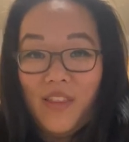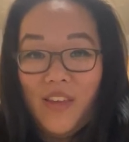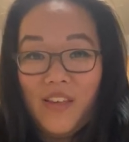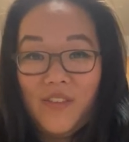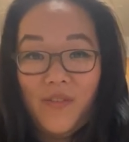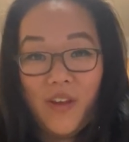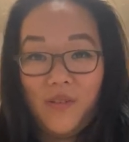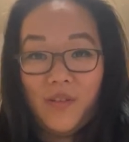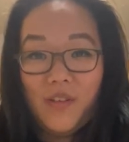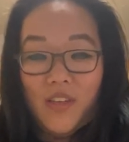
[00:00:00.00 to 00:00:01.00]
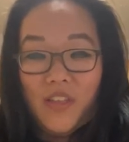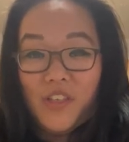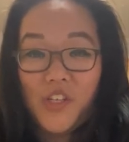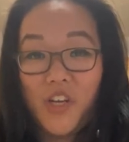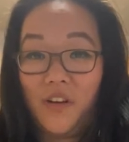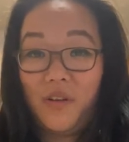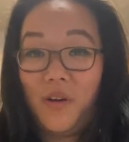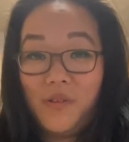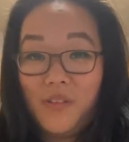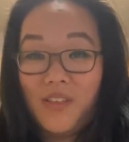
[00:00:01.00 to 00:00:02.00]
these videos and this channel
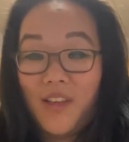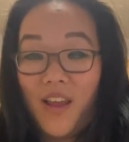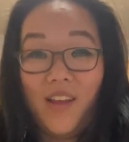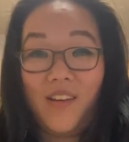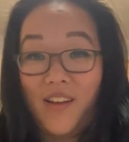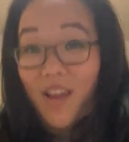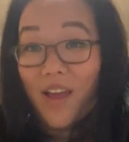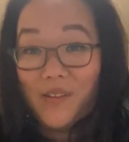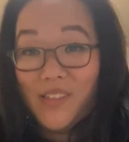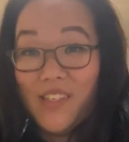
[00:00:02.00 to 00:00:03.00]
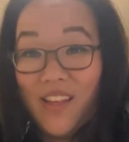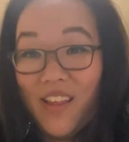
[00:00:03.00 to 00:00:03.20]
goes, and I'll see you